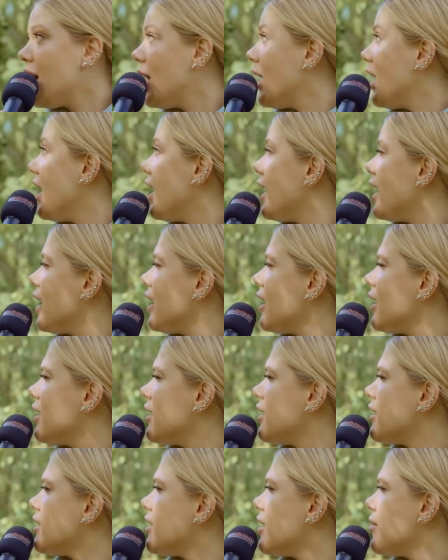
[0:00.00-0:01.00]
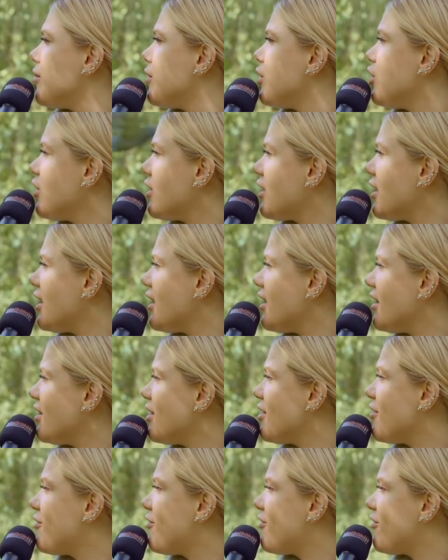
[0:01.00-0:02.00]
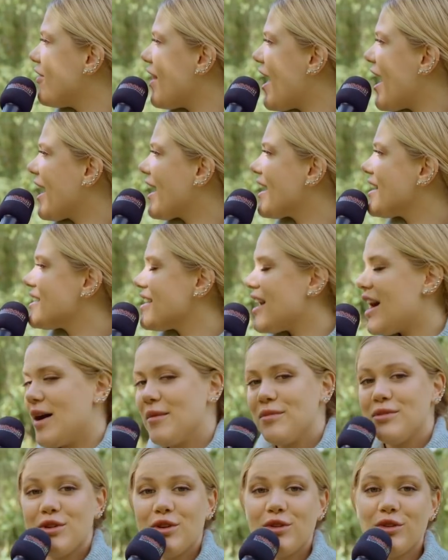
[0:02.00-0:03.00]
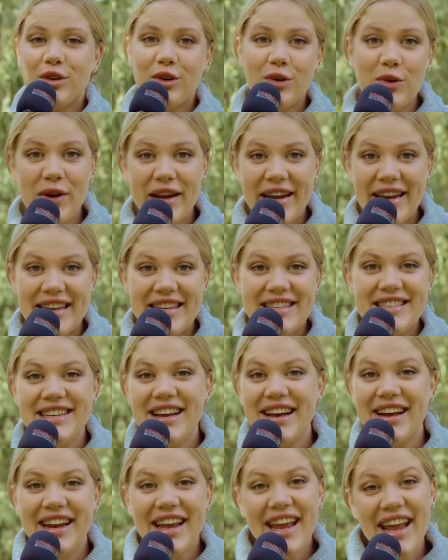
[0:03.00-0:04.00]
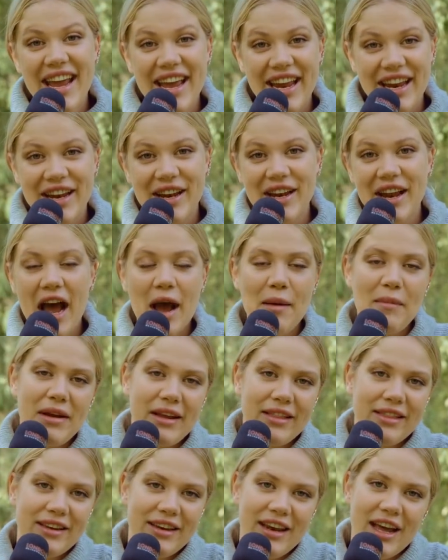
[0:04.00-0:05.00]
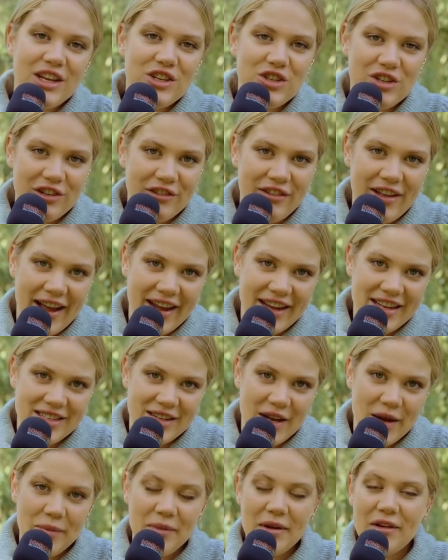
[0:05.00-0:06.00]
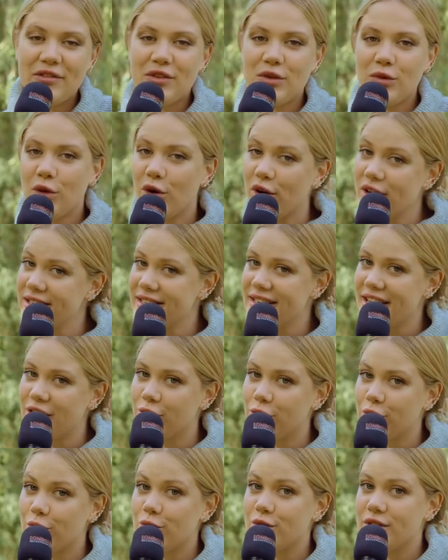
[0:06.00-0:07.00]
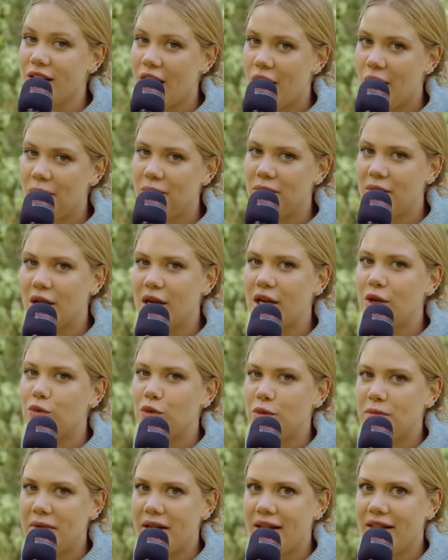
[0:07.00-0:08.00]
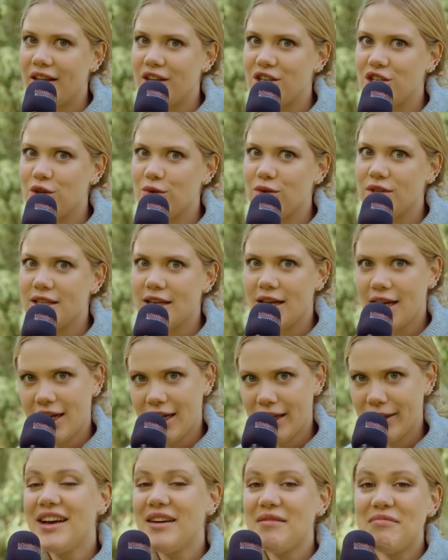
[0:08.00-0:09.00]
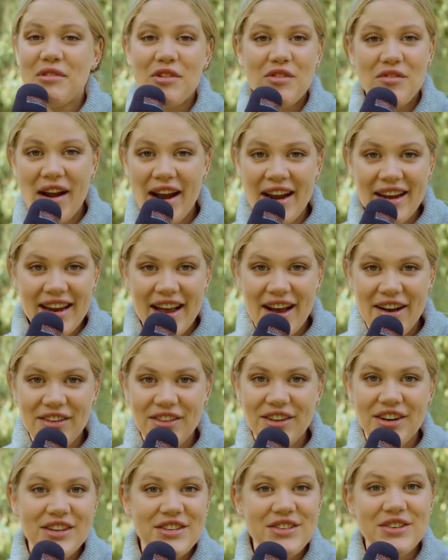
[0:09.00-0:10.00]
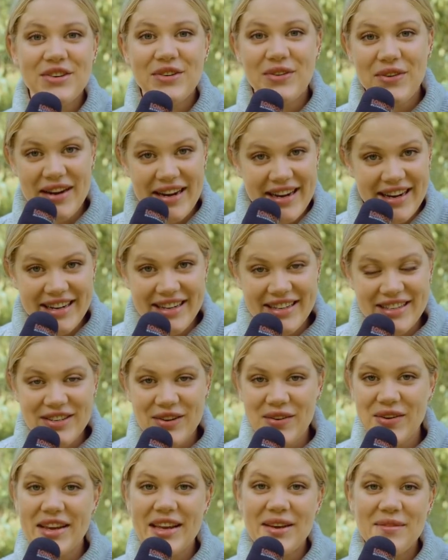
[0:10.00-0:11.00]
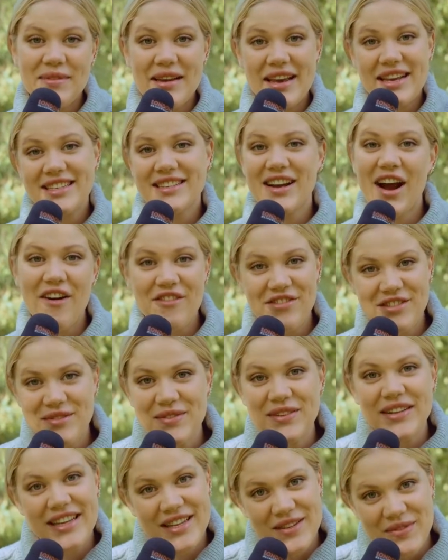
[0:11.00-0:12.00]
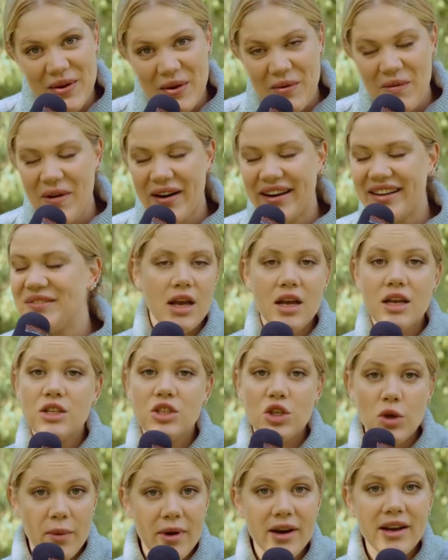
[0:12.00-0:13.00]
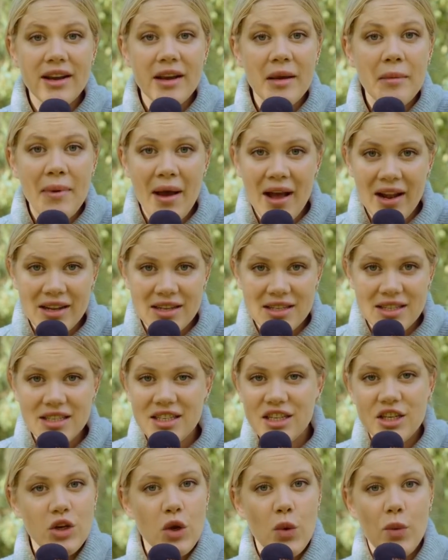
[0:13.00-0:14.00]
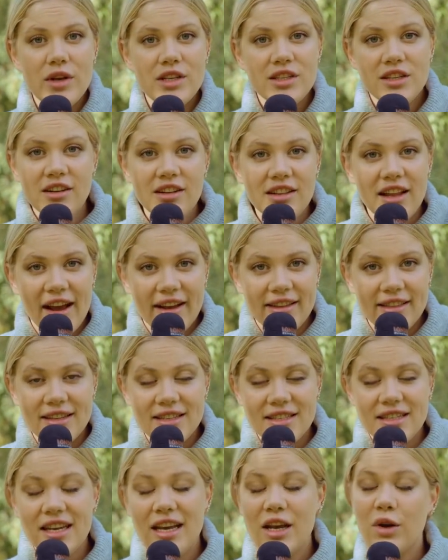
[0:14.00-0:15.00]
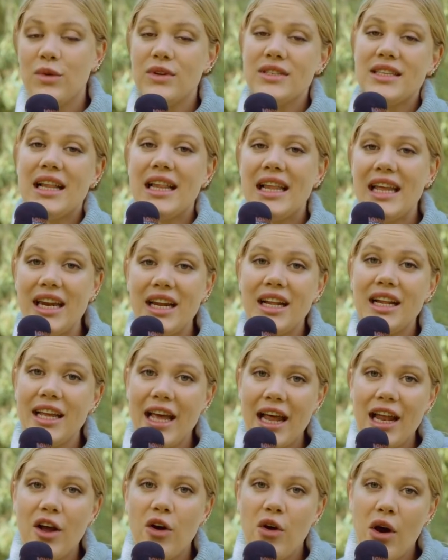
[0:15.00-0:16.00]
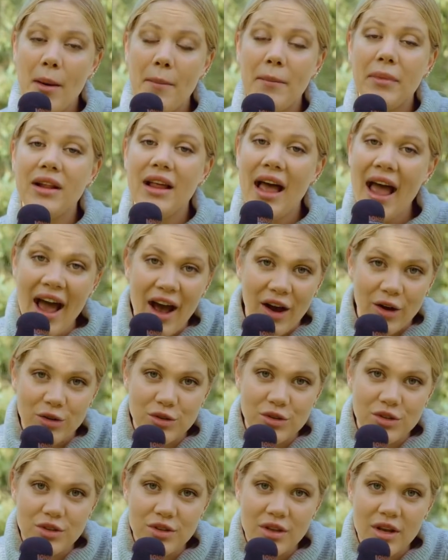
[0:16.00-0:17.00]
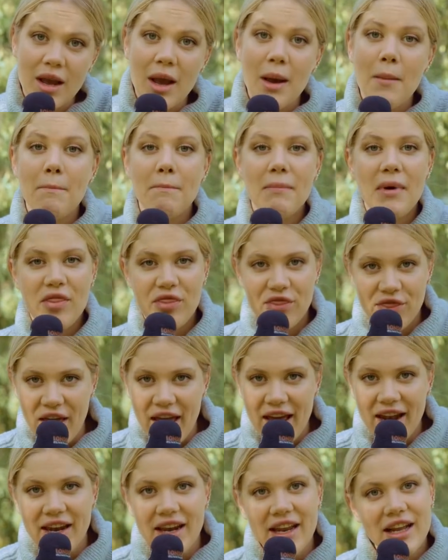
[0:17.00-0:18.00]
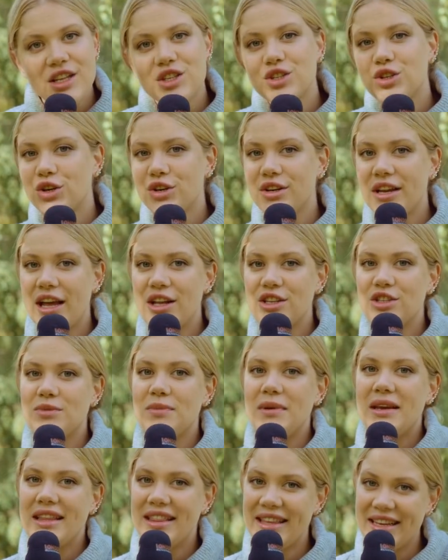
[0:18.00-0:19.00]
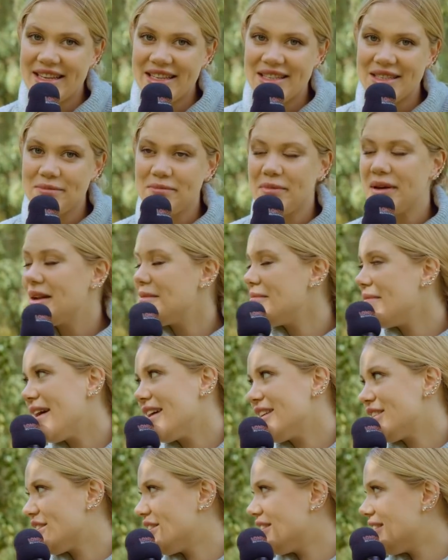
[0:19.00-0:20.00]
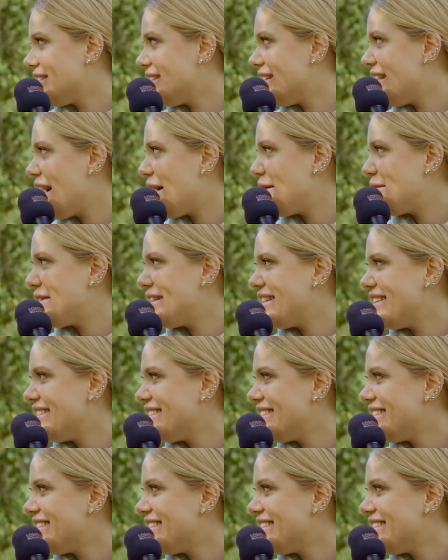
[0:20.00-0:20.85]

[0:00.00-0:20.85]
And I'm looking, the flag is up, so the Queen is not in. I mean, the national flag is up. If the Royal Standard was up, it would mean that she was in. But right now, there is no Queen, so we can be as comfortable as we want. So Buckingham Palace didn't always look like this. It was a little yellow humble house, but then it turned out to be this. But imagine, I mean,